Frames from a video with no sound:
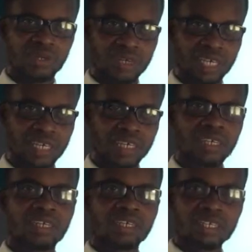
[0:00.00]
Okay.
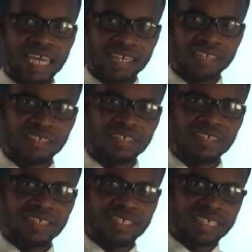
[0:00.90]
Then
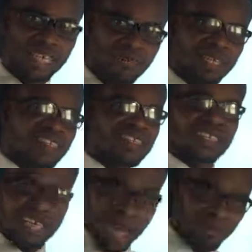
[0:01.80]
liberty
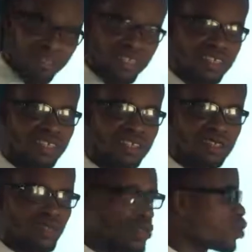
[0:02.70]
comes in.
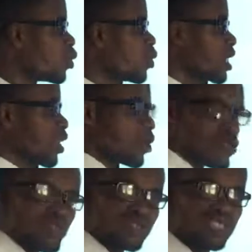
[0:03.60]
So the
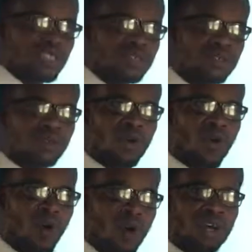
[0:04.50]
constitution
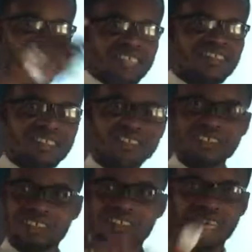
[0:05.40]
or the
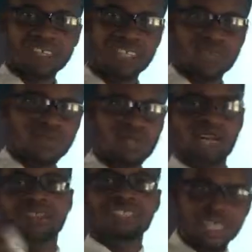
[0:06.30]
state structures will
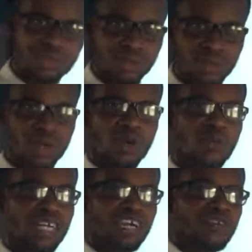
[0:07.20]
now tell you
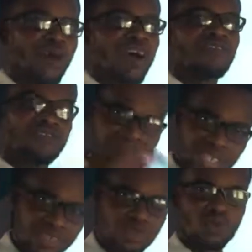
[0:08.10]
whether you are
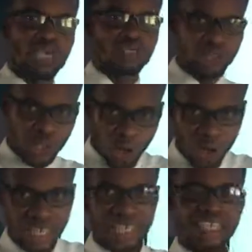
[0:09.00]
free to
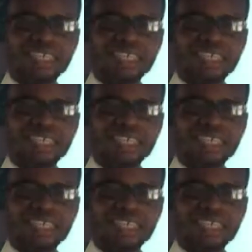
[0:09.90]
enjoy